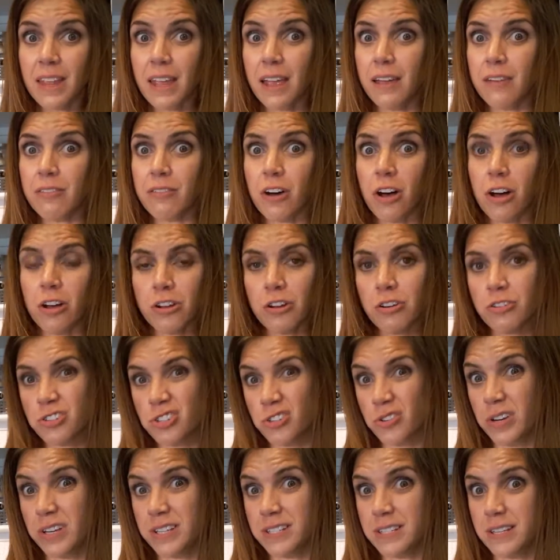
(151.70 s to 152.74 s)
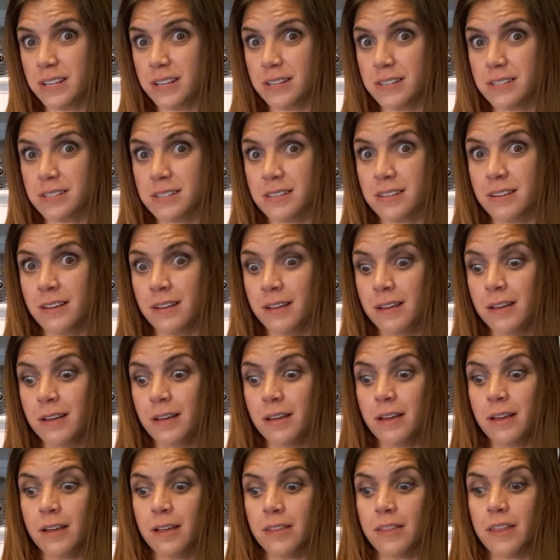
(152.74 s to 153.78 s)
if all your choices,
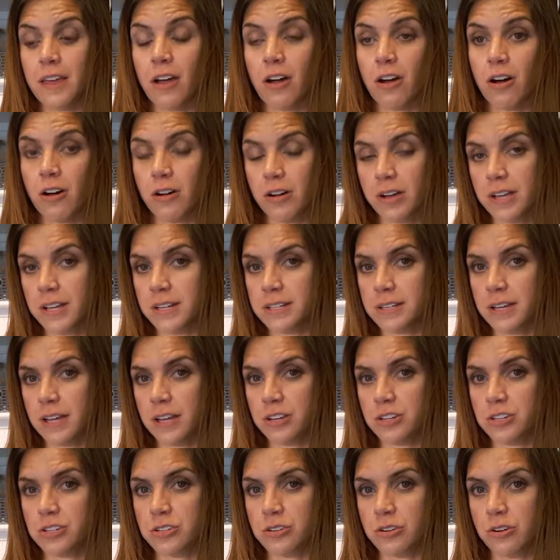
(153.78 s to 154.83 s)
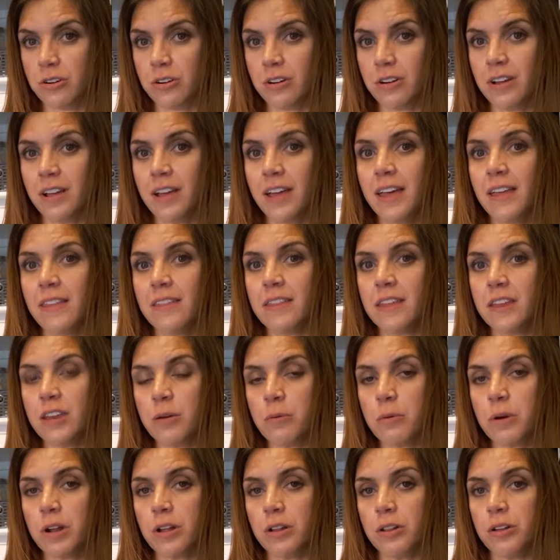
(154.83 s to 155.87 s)
they all contain sugar, then you
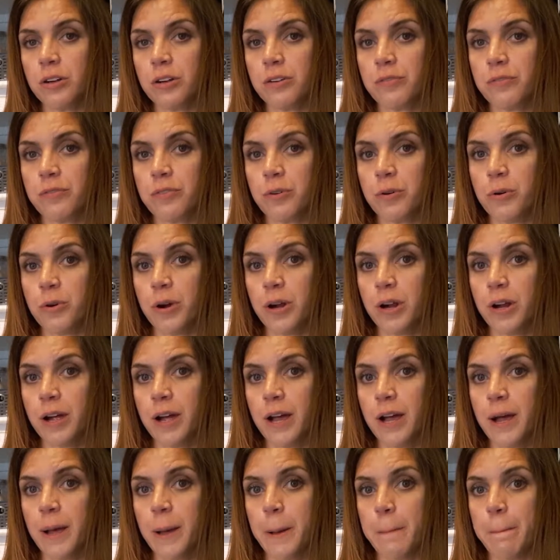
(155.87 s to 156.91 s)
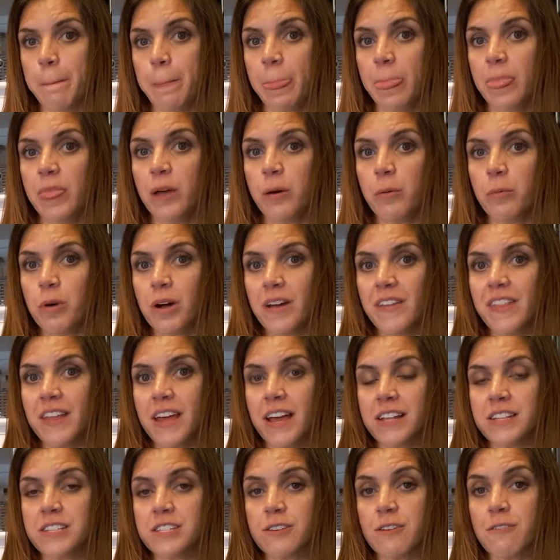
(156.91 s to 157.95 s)
want to look for the one
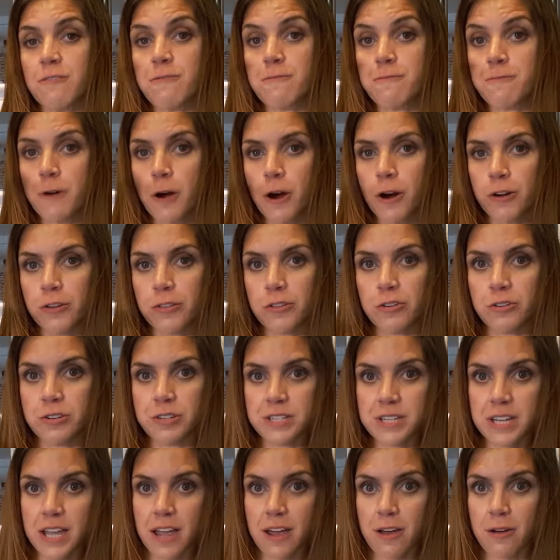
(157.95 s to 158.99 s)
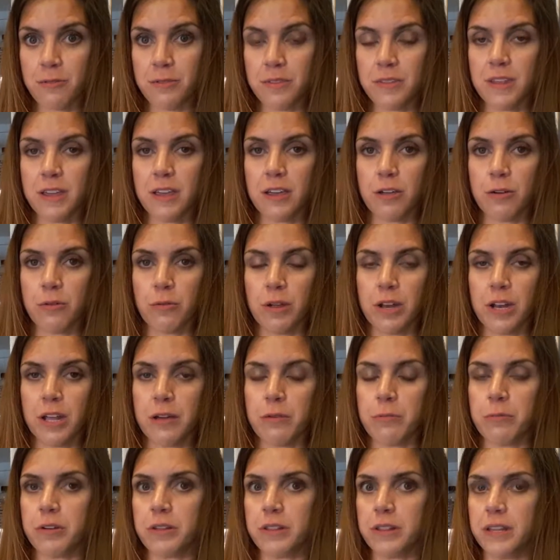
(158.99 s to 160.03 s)
that's farther down the
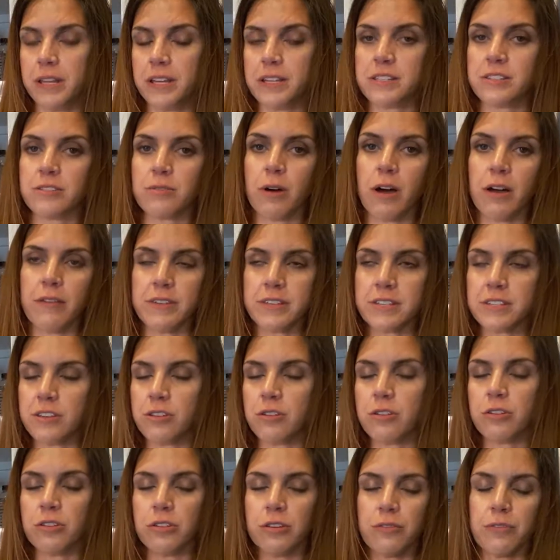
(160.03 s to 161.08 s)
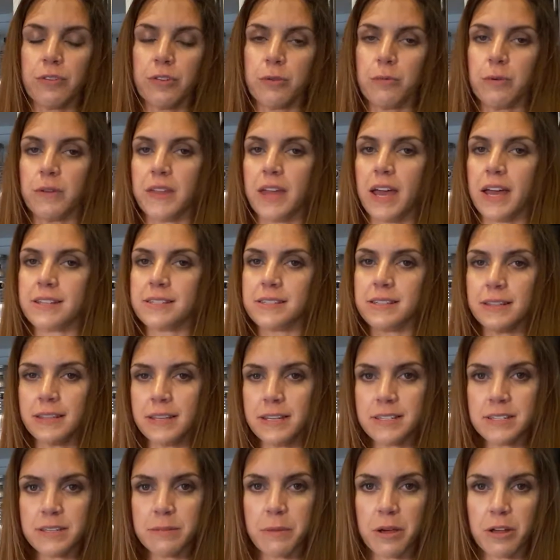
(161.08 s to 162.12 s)
ingredient list. So obviously you can look for the one that has the
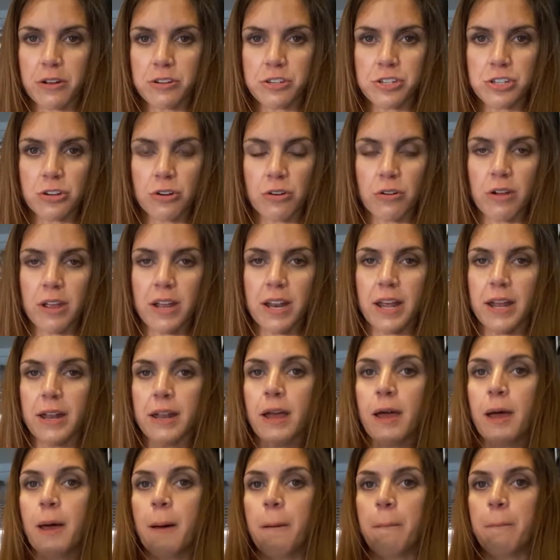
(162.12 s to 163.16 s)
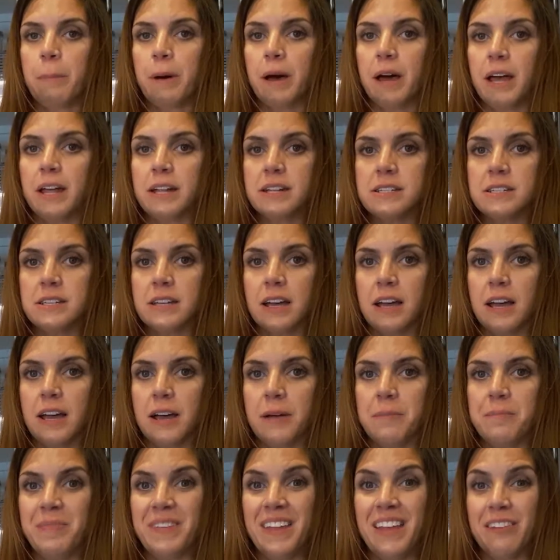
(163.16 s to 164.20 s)
least amount of sugar in it, but
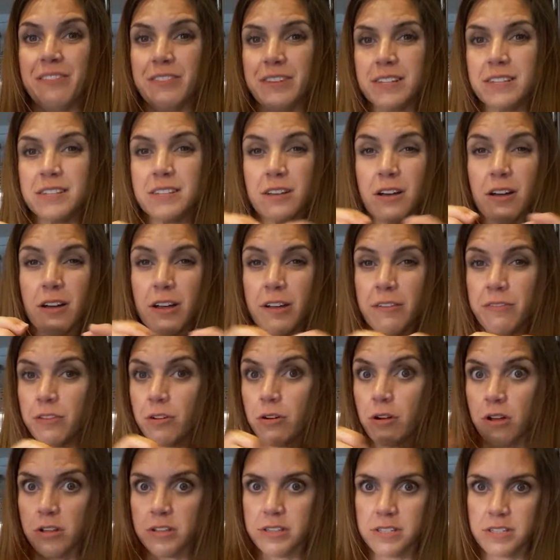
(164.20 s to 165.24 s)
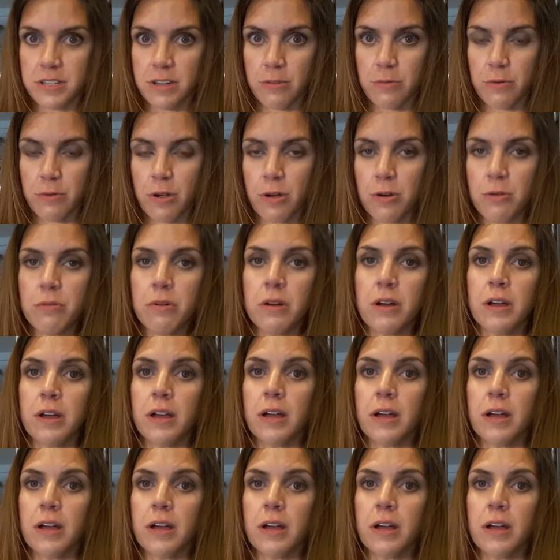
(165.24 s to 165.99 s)
if they're all 0,